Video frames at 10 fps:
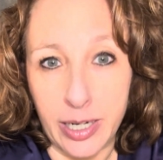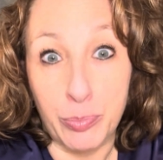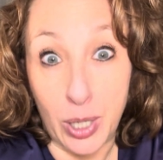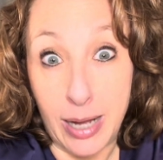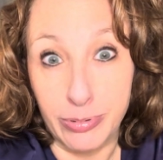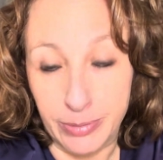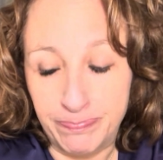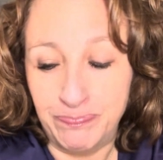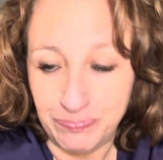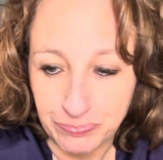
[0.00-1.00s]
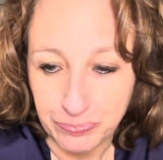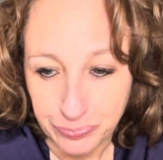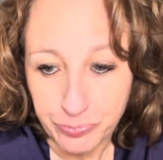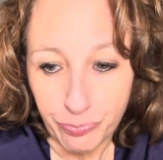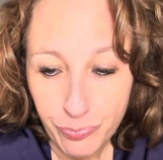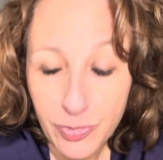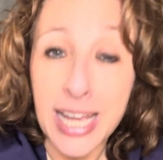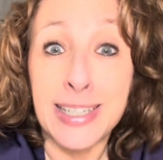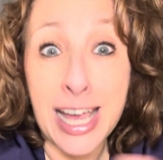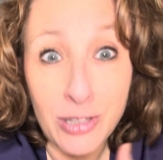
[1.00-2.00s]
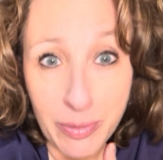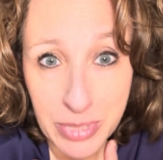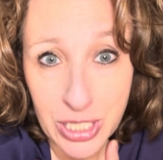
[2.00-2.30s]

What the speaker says: a problem. Now let me